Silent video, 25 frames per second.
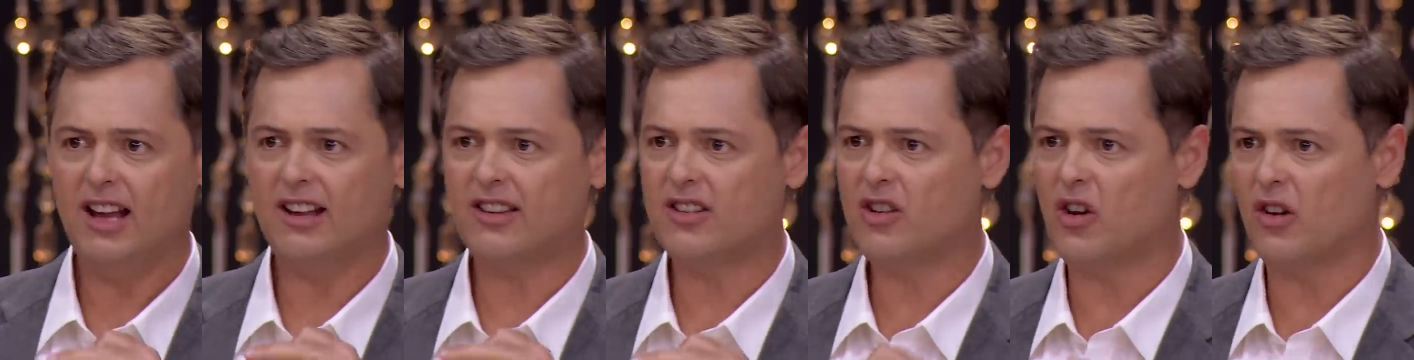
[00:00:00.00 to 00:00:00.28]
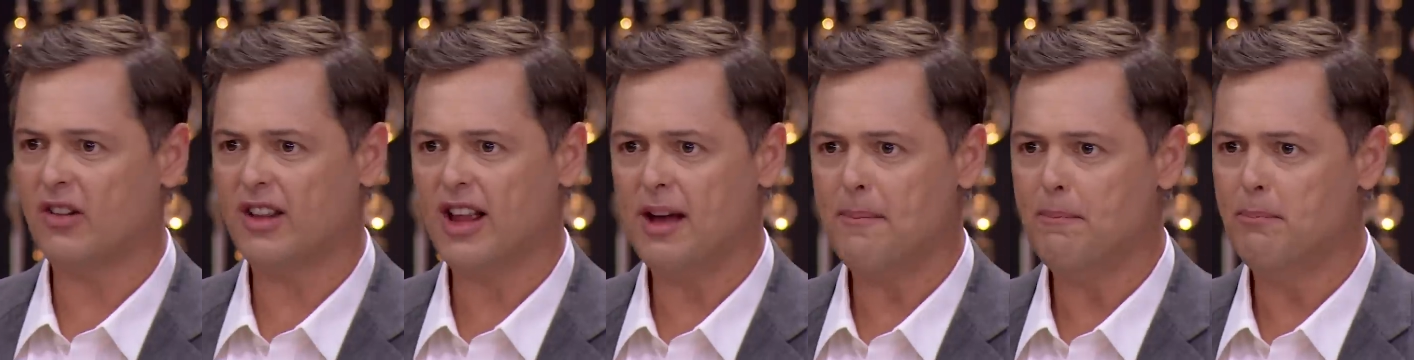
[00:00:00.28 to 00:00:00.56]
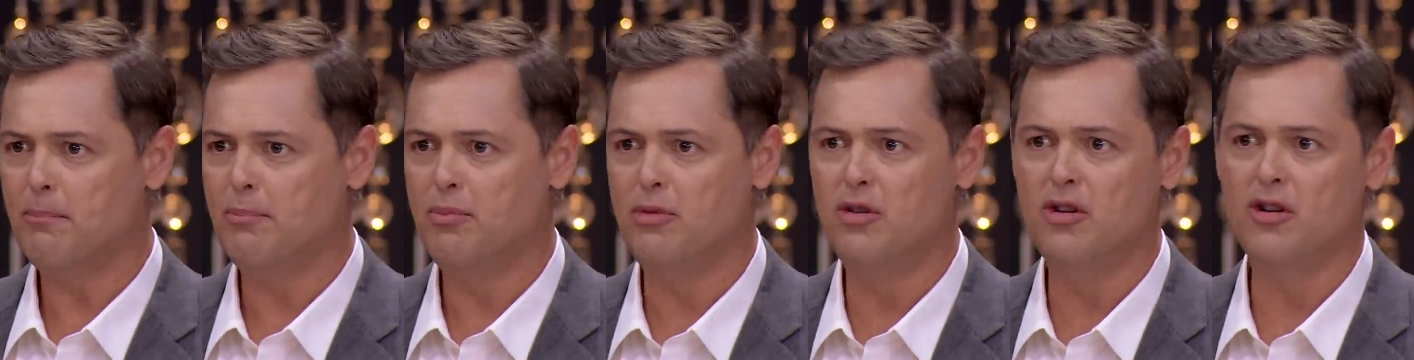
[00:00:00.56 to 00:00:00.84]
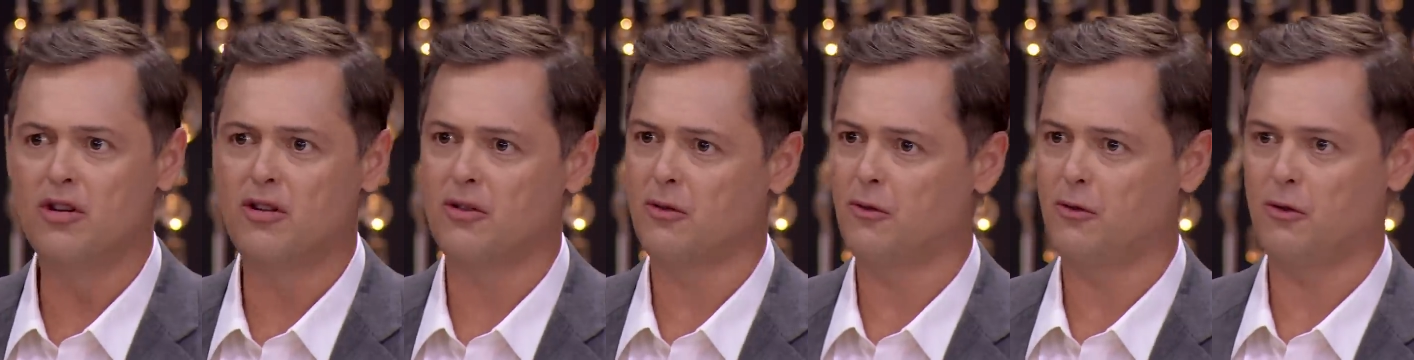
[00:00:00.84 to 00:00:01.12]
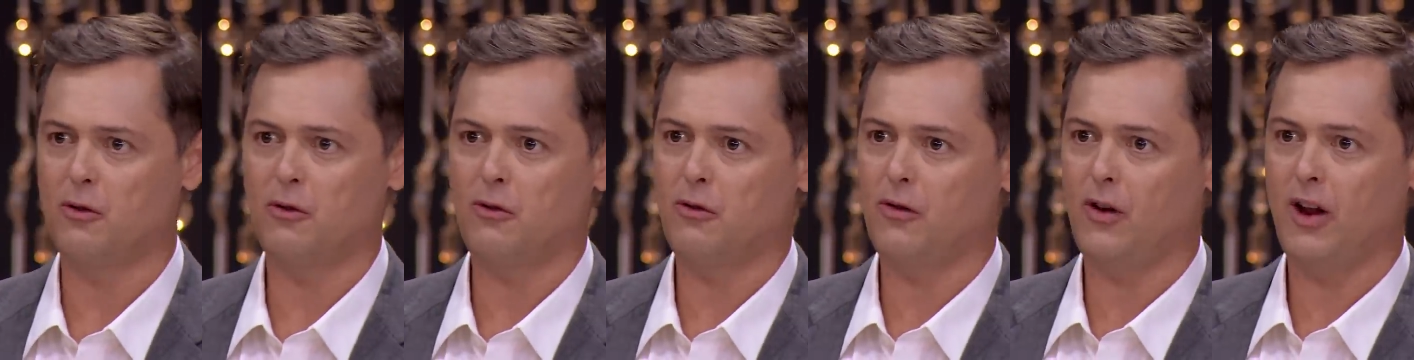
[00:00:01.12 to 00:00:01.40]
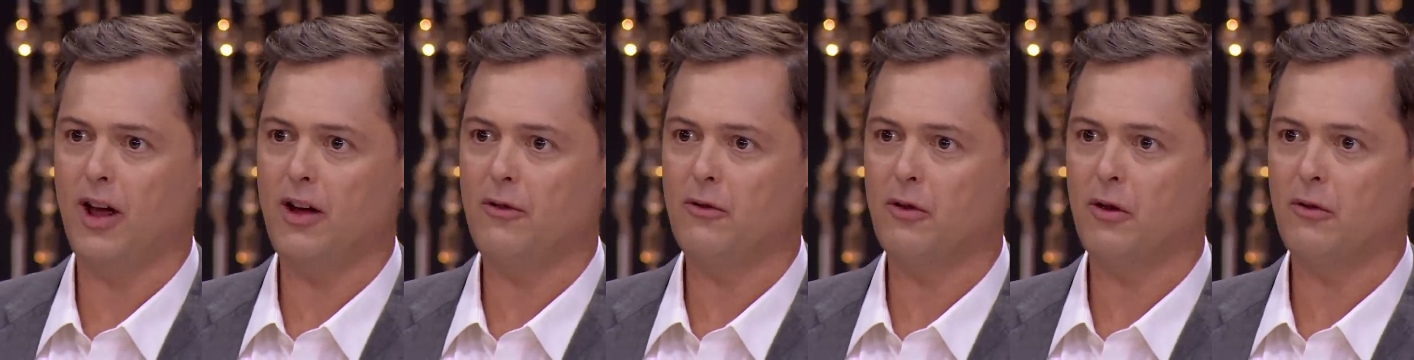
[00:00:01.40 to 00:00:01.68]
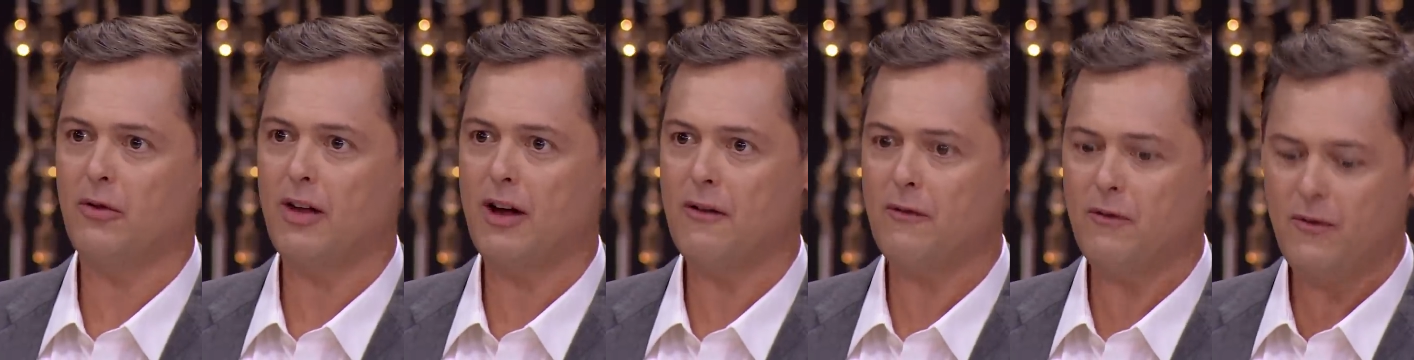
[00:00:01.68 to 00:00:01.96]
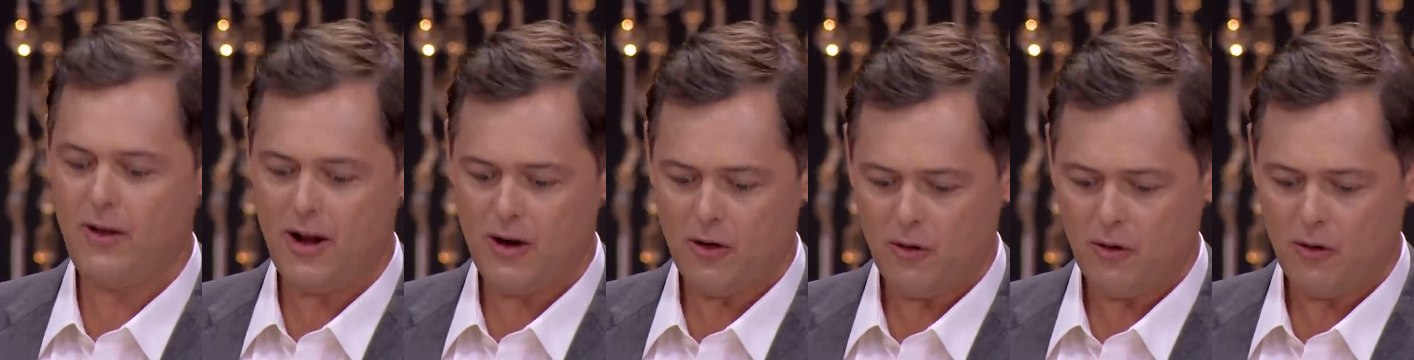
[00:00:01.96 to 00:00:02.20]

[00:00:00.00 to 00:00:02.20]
it's got that beautiful flavour of that